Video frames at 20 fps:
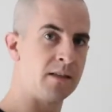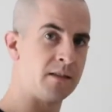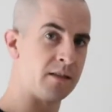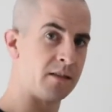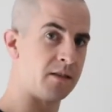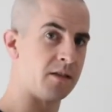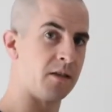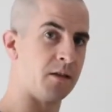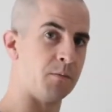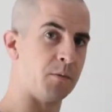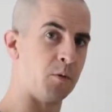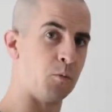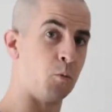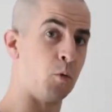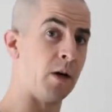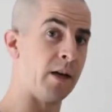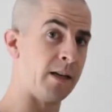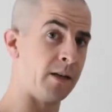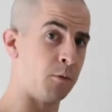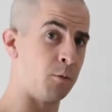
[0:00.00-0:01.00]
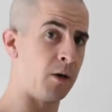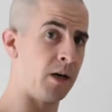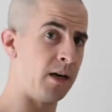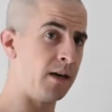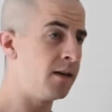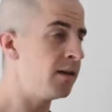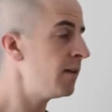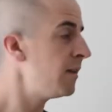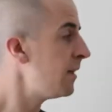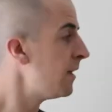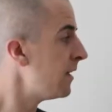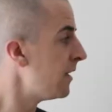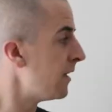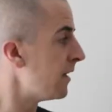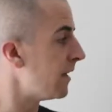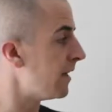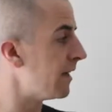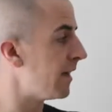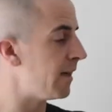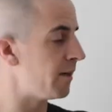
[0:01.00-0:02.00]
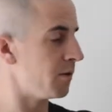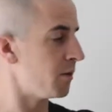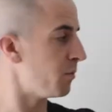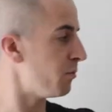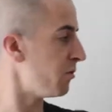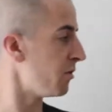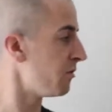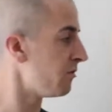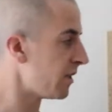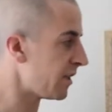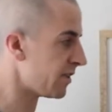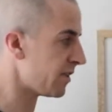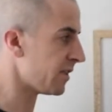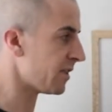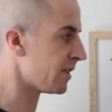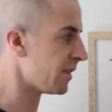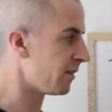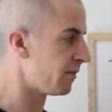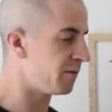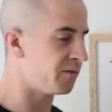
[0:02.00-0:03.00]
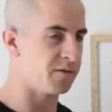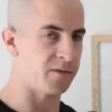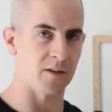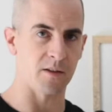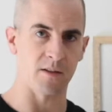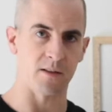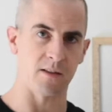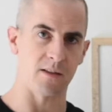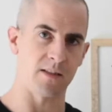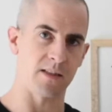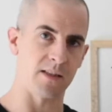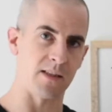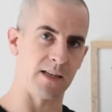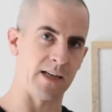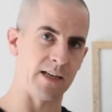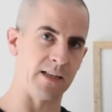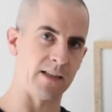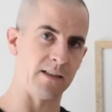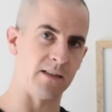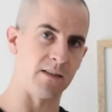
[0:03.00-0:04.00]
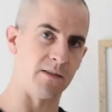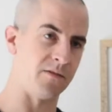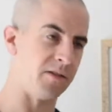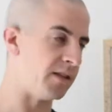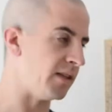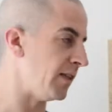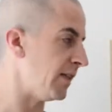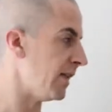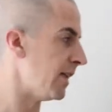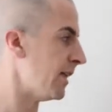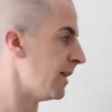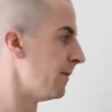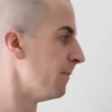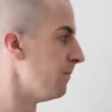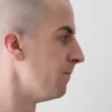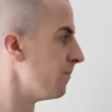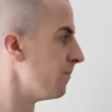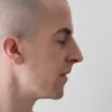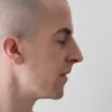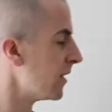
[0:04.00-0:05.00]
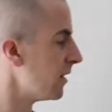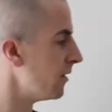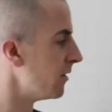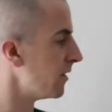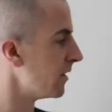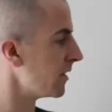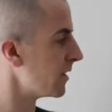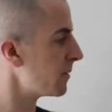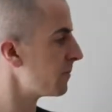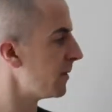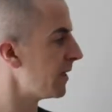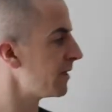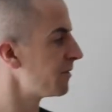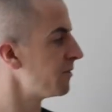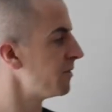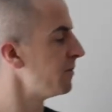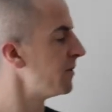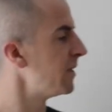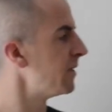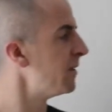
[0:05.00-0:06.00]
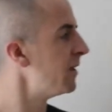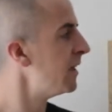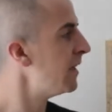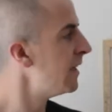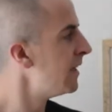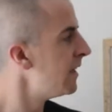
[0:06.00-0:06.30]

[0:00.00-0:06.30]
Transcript: determine where you are and how to progress yourself further to that end of the loading spectrum. Now,